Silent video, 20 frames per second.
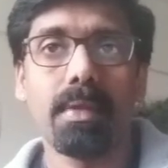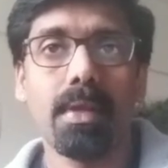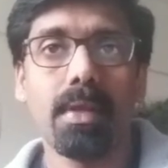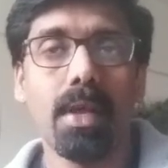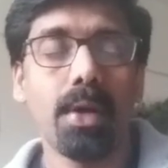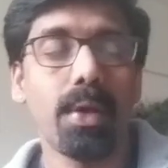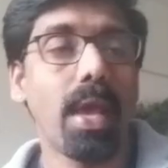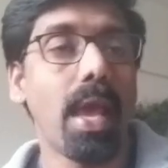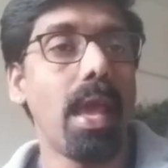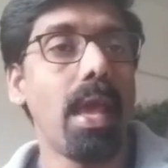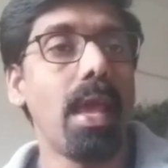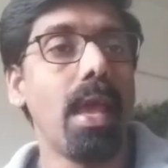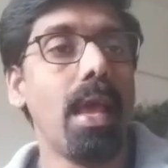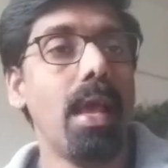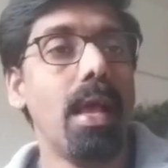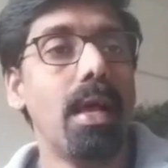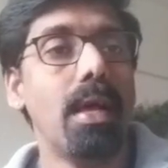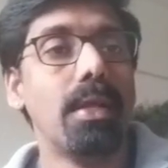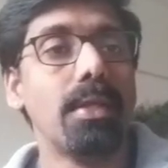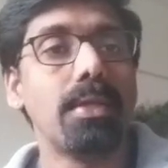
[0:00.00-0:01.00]
Okay,
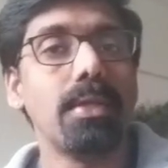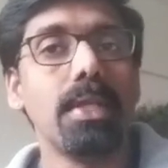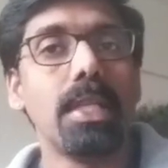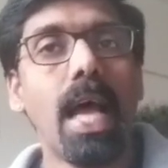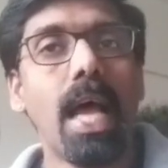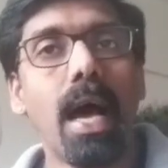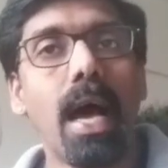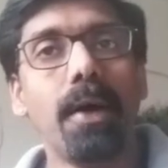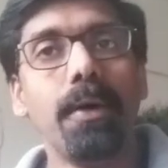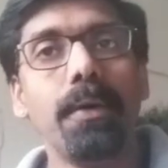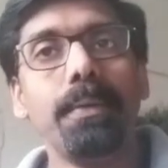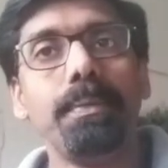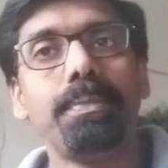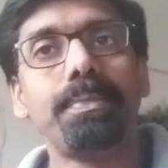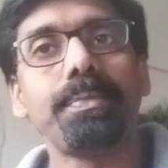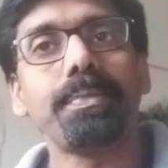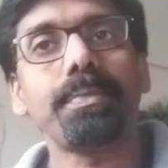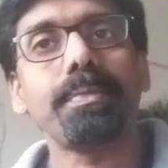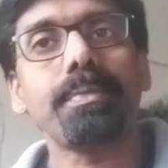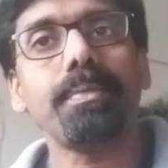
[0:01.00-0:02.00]
so now
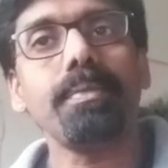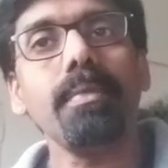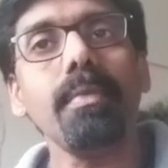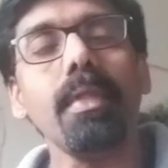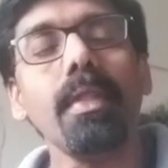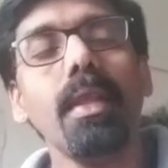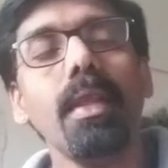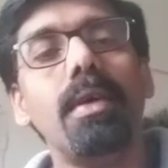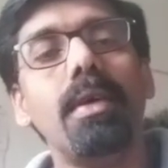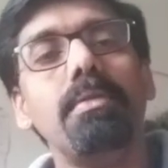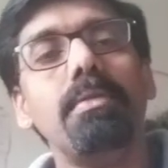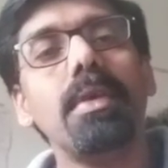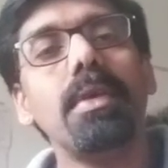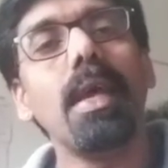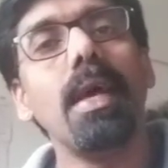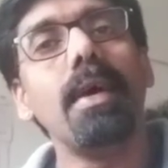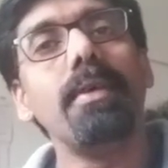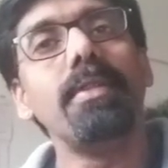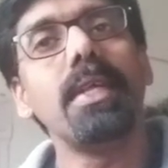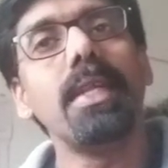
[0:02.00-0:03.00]
we
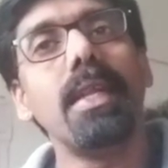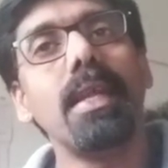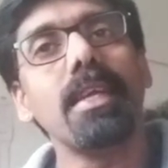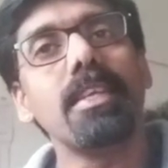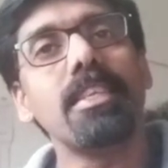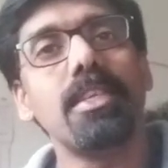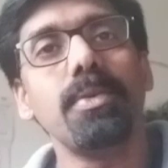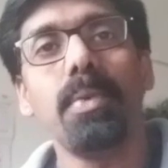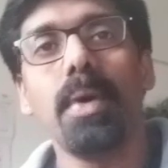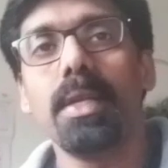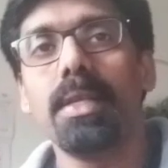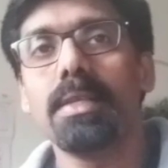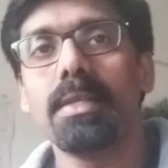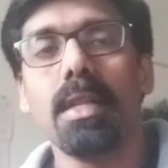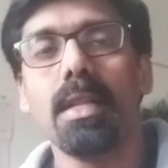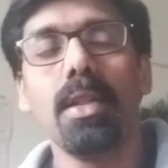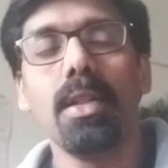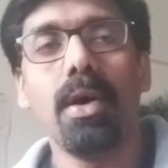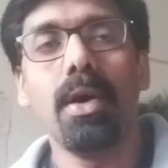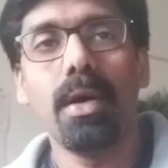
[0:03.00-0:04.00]
have the next one is
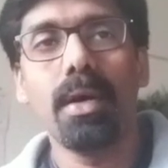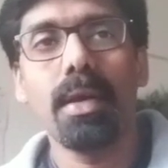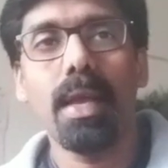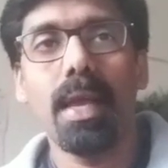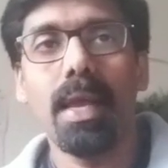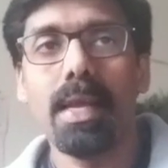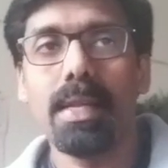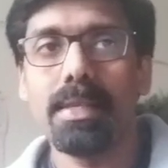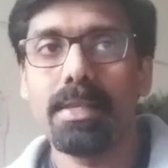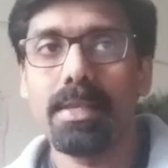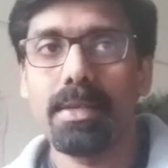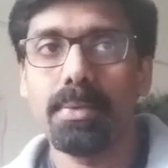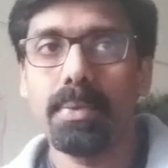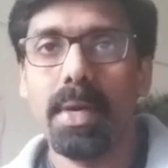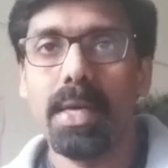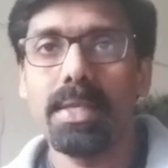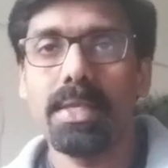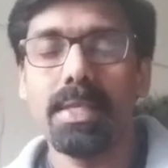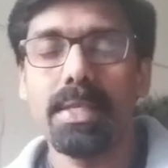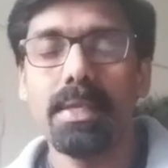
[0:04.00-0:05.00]
a long answer
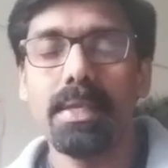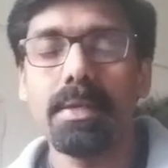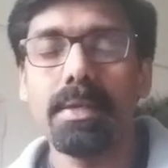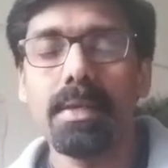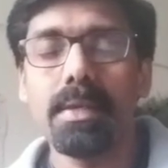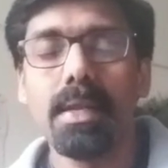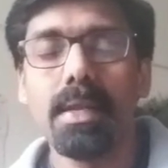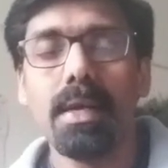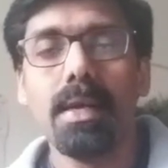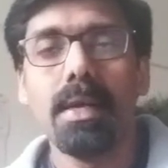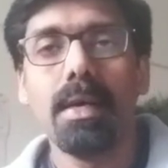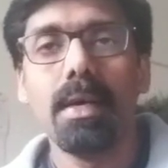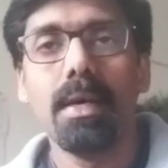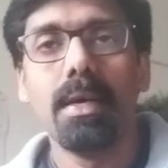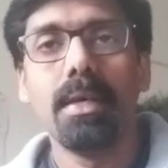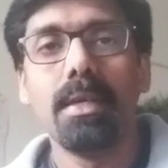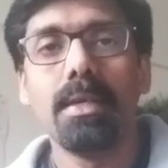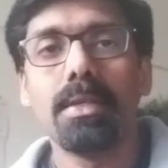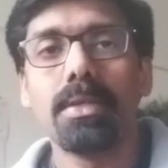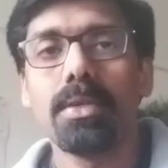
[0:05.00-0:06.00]
question.
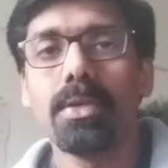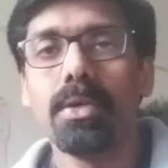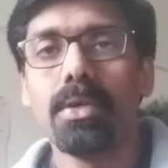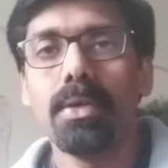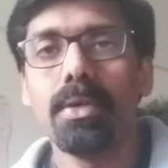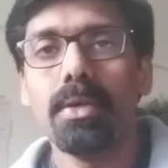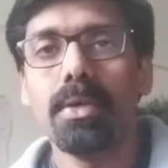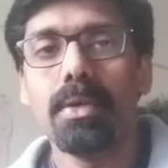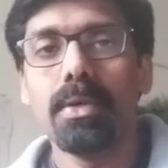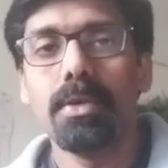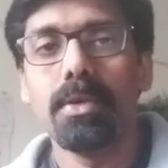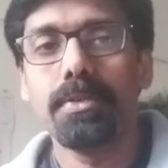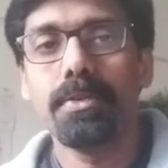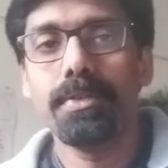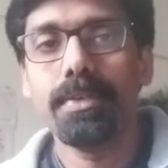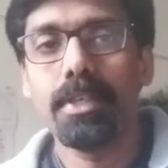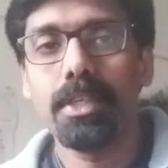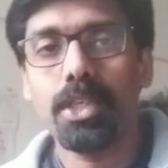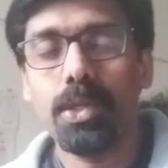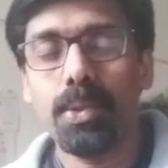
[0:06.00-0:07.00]
So
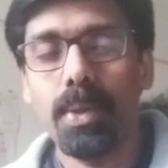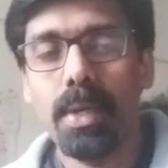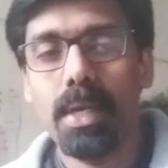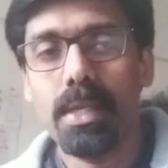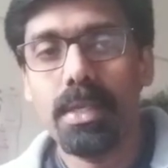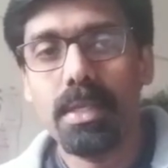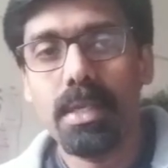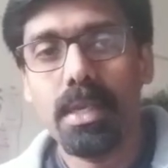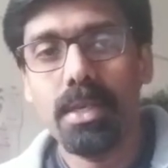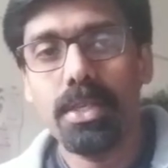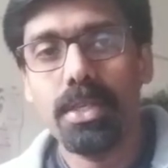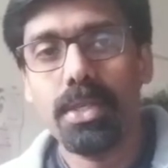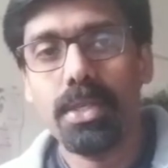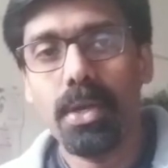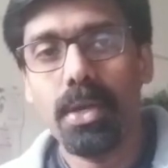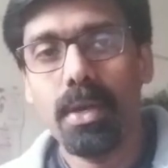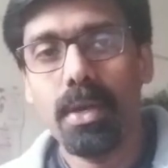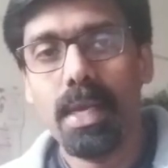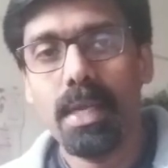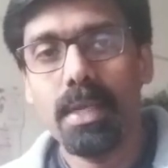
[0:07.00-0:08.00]
first one is a
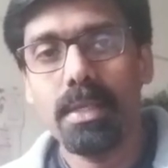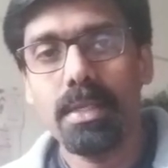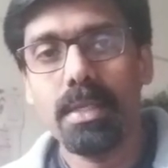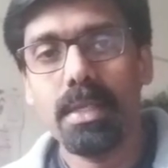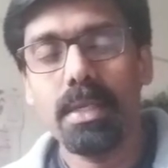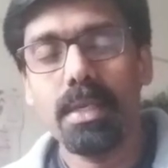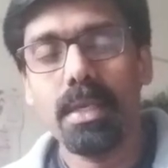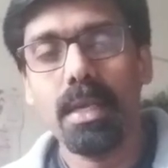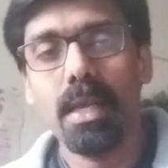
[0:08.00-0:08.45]
short answer